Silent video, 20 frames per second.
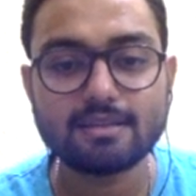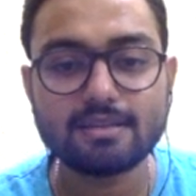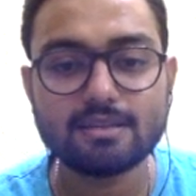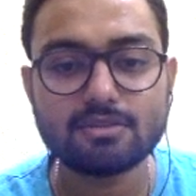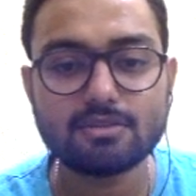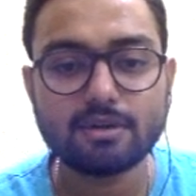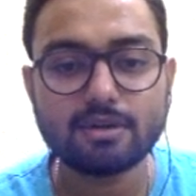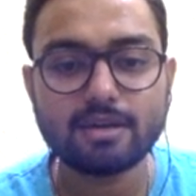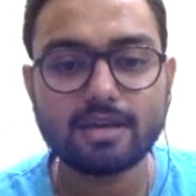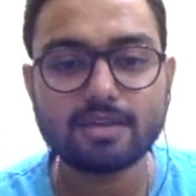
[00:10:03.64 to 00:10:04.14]

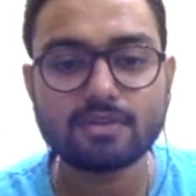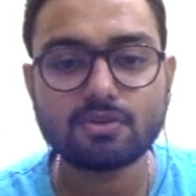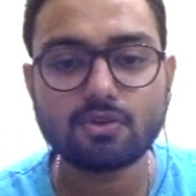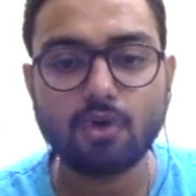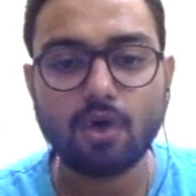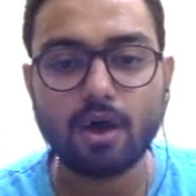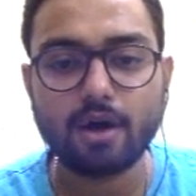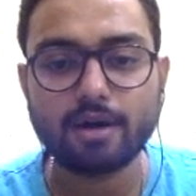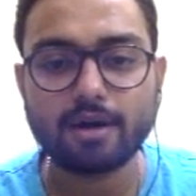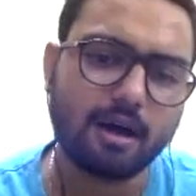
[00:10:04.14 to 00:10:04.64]
so it has
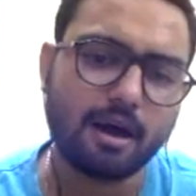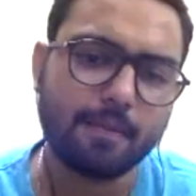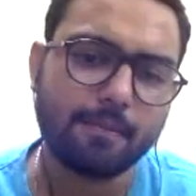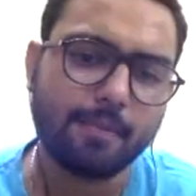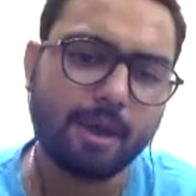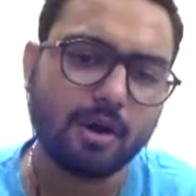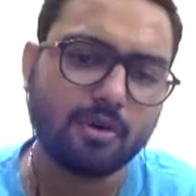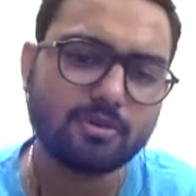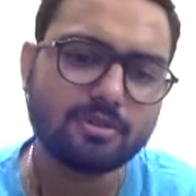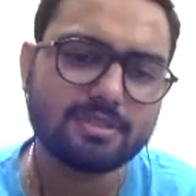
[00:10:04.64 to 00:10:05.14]
got
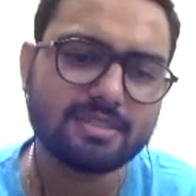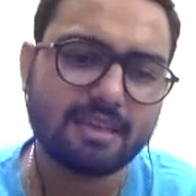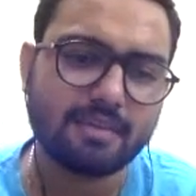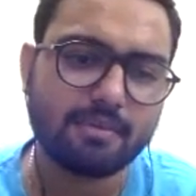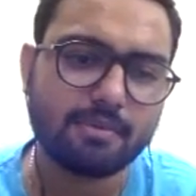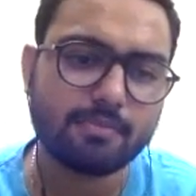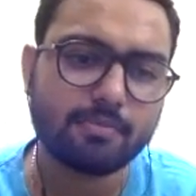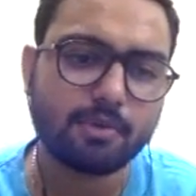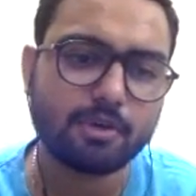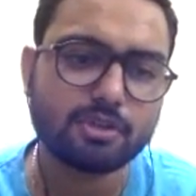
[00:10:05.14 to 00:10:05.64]
about
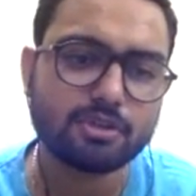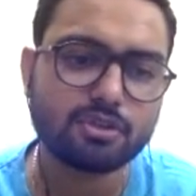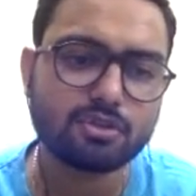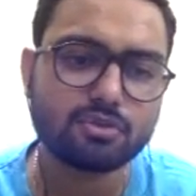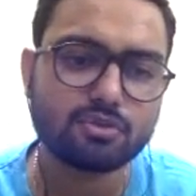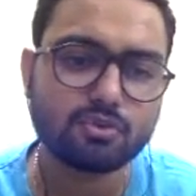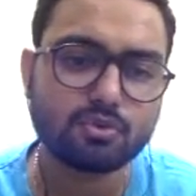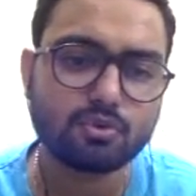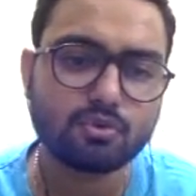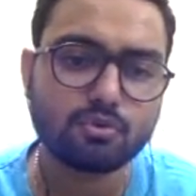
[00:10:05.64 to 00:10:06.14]
7 points or
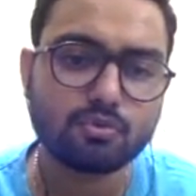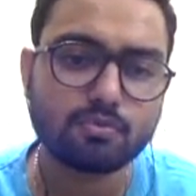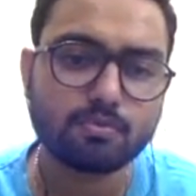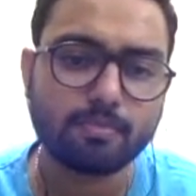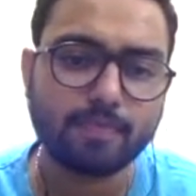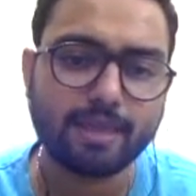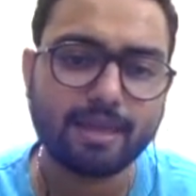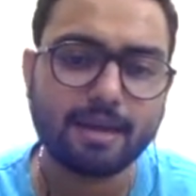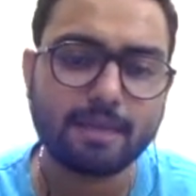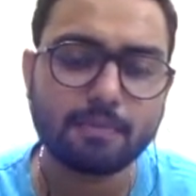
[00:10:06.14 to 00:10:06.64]
so to
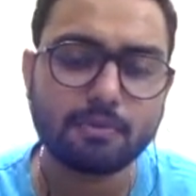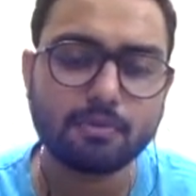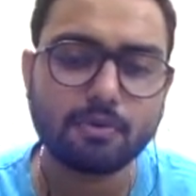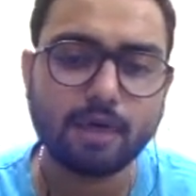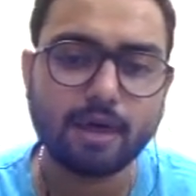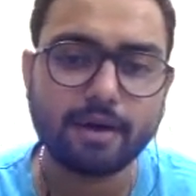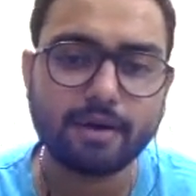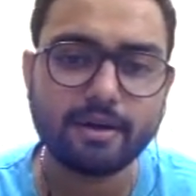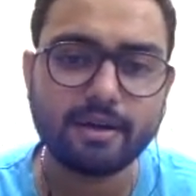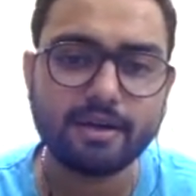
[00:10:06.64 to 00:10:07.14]
make up to
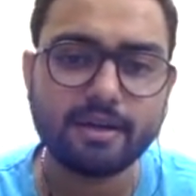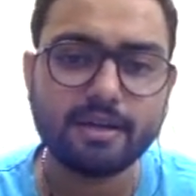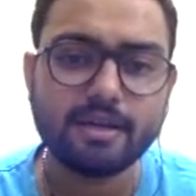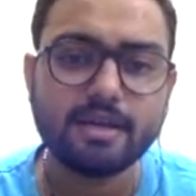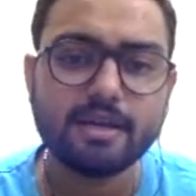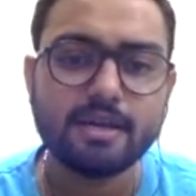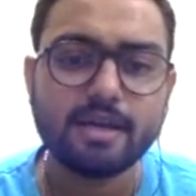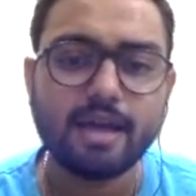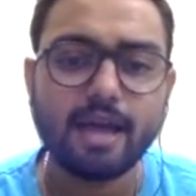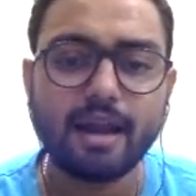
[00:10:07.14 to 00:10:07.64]
100.
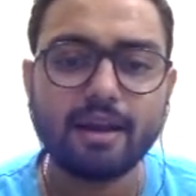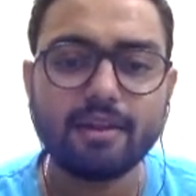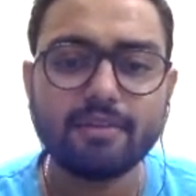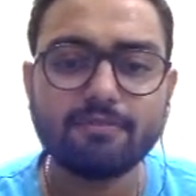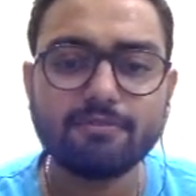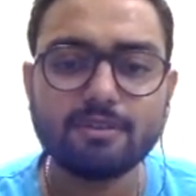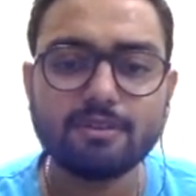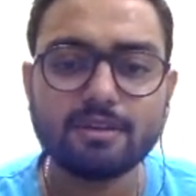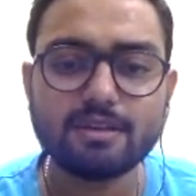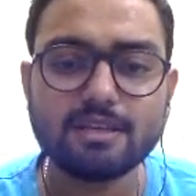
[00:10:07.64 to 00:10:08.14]
And
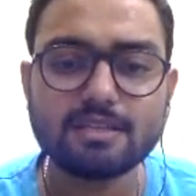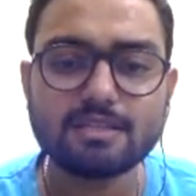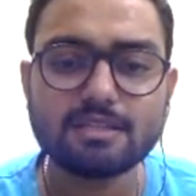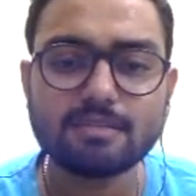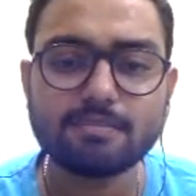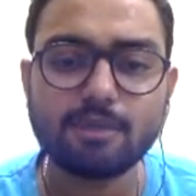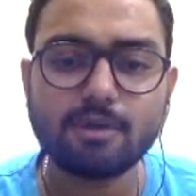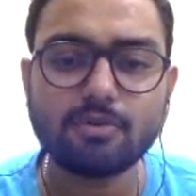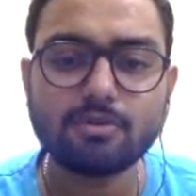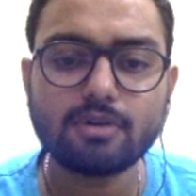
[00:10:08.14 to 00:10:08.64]
if we reach
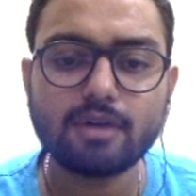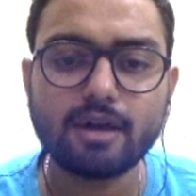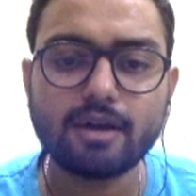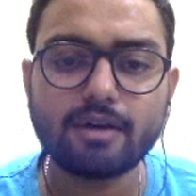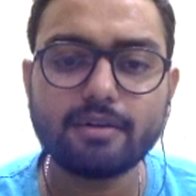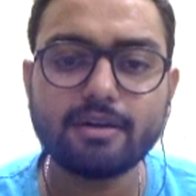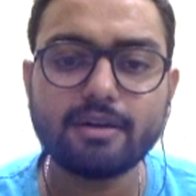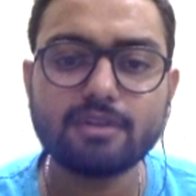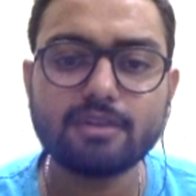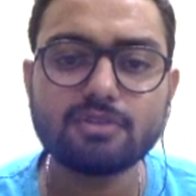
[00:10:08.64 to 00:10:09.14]
about
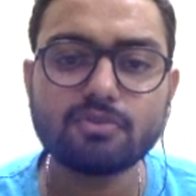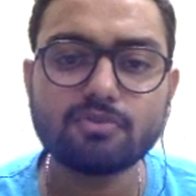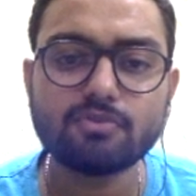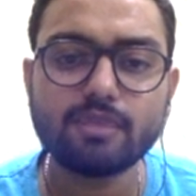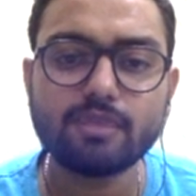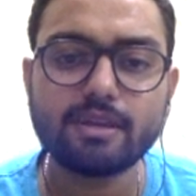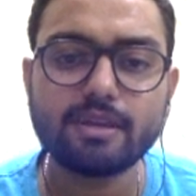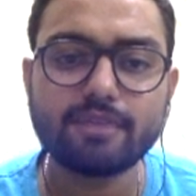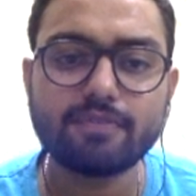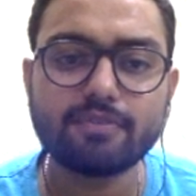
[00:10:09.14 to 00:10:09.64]
100, so
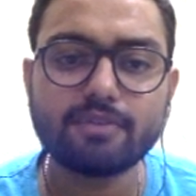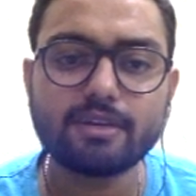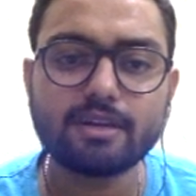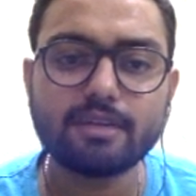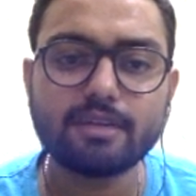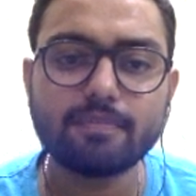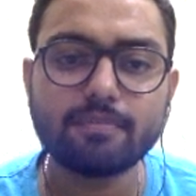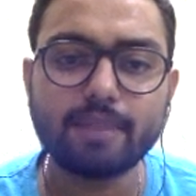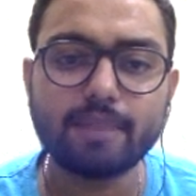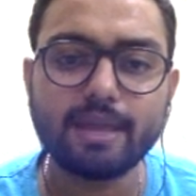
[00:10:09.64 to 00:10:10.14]
we'll
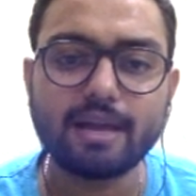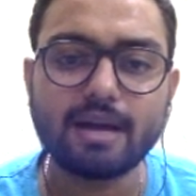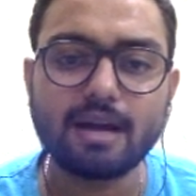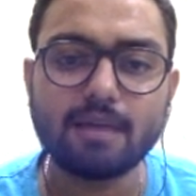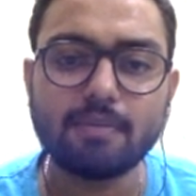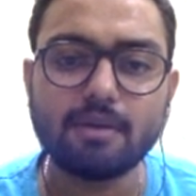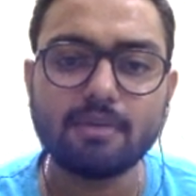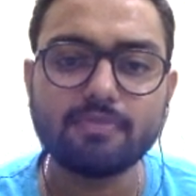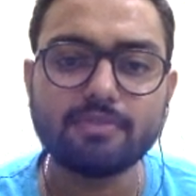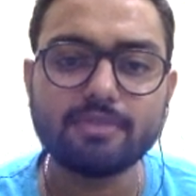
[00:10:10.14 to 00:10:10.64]
definitely break
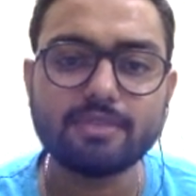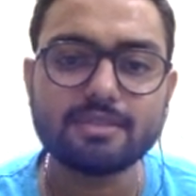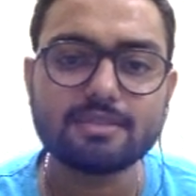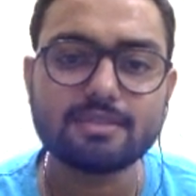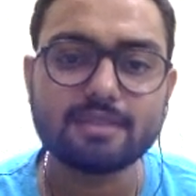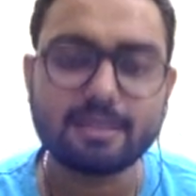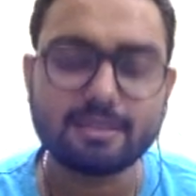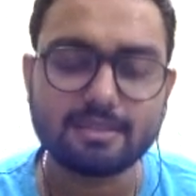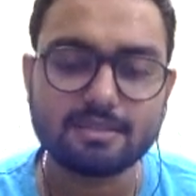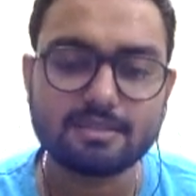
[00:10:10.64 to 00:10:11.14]
above
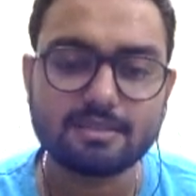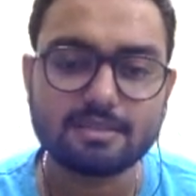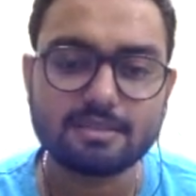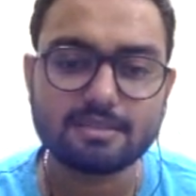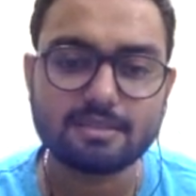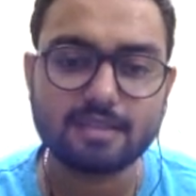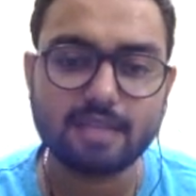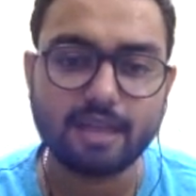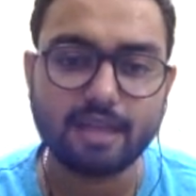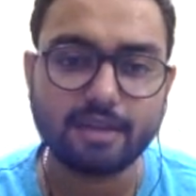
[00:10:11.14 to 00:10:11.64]
this
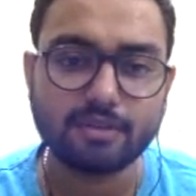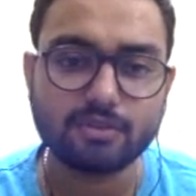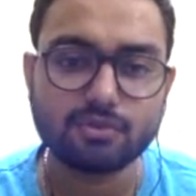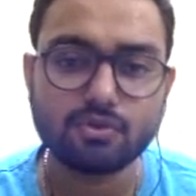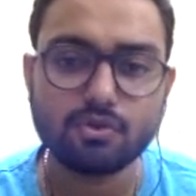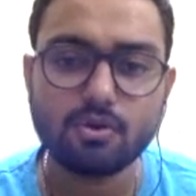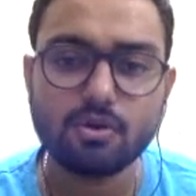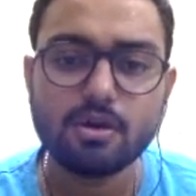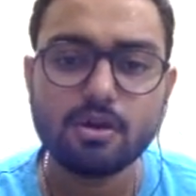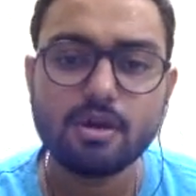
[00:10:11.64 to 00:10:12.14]
resistance line.
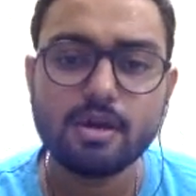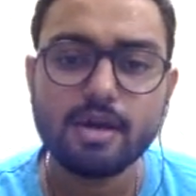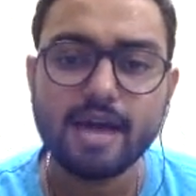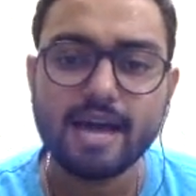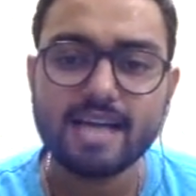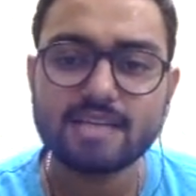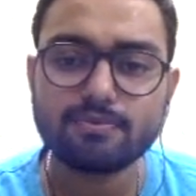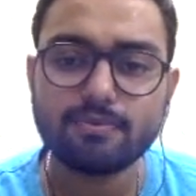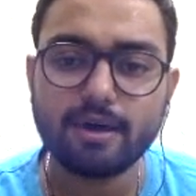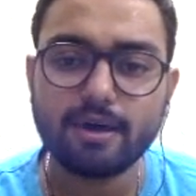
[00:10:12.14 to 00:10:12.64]
So
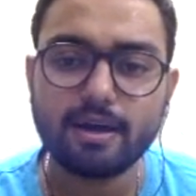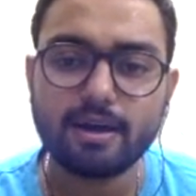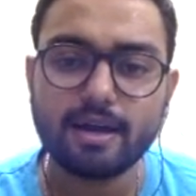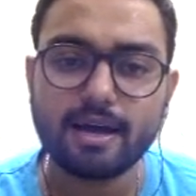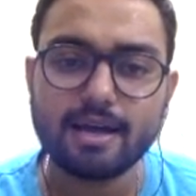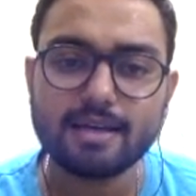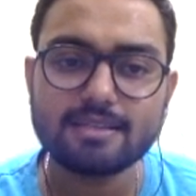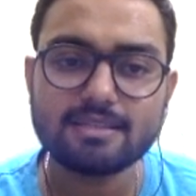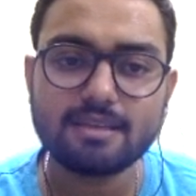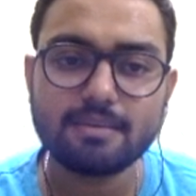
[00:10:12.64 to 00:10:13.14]
as far
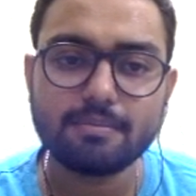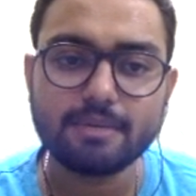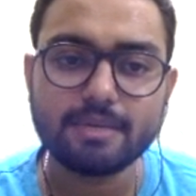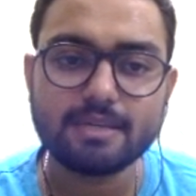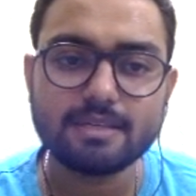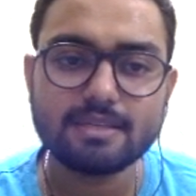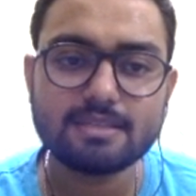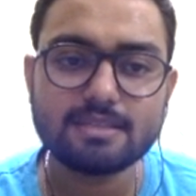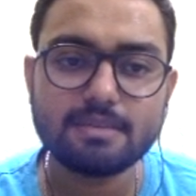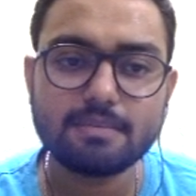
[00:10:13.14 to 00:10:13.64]
as the
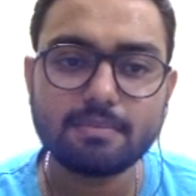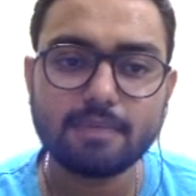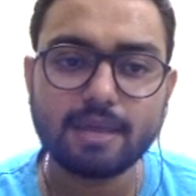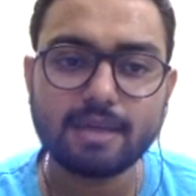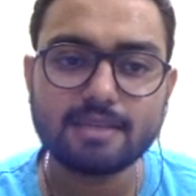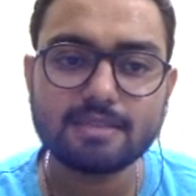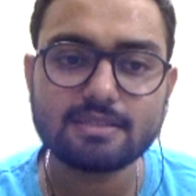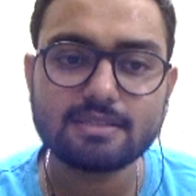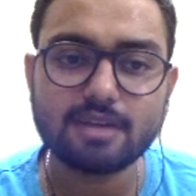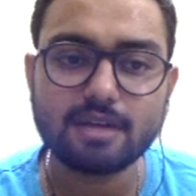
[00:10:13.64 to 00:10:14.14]
BTC
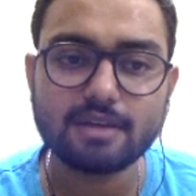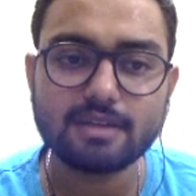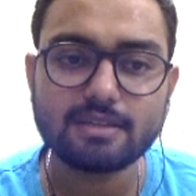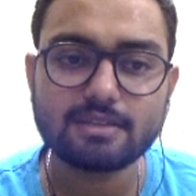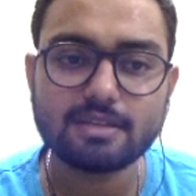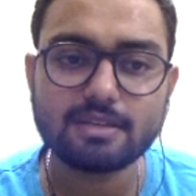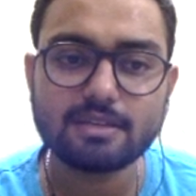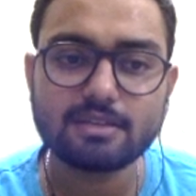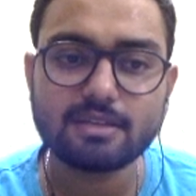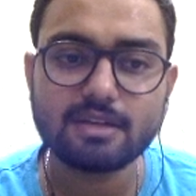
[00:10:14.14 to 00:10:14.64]
price chart
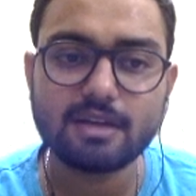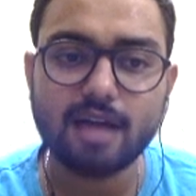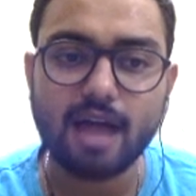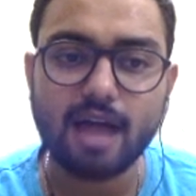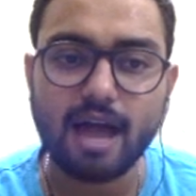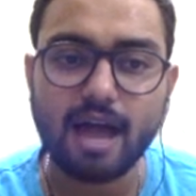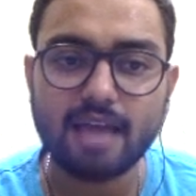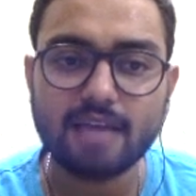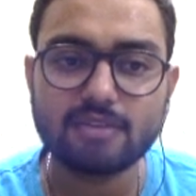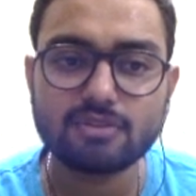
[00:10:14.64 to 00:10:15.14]
is concerned,
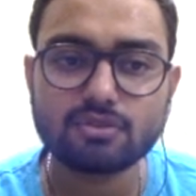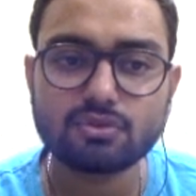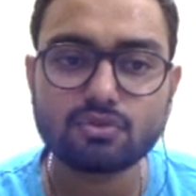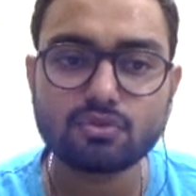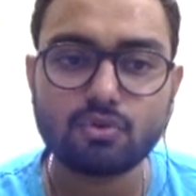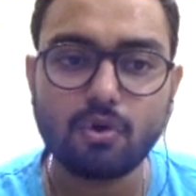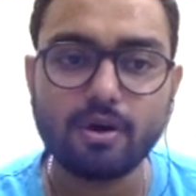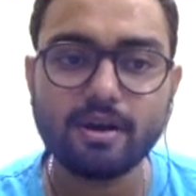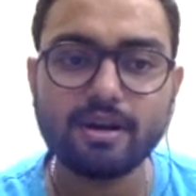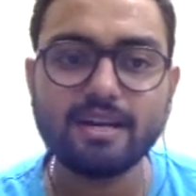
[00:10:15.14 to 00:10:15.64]
I
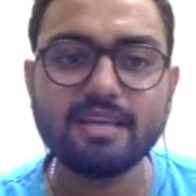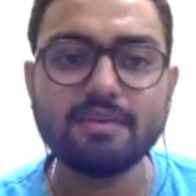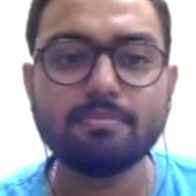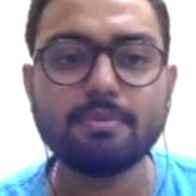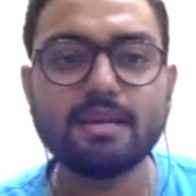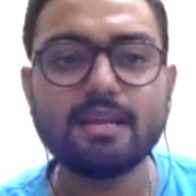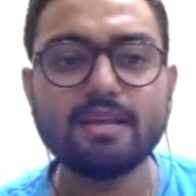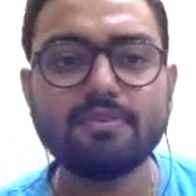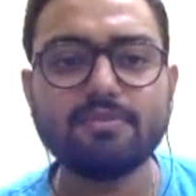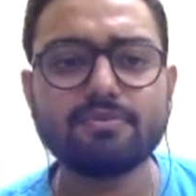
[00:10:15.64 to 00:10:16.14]
strongly
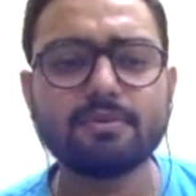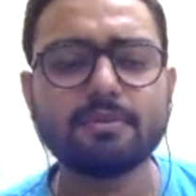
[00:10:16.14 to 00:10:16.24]
believe